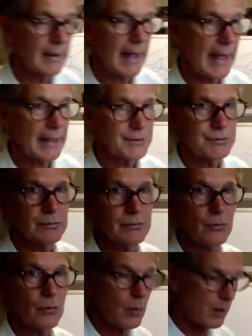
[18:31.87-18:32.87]
added to
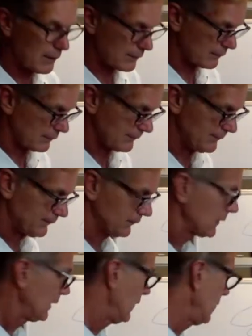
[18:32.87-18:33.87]
the water.
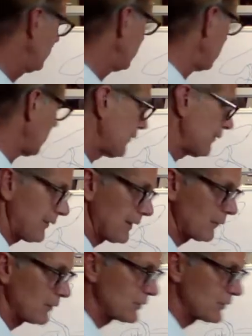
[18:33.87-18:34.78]
The other thing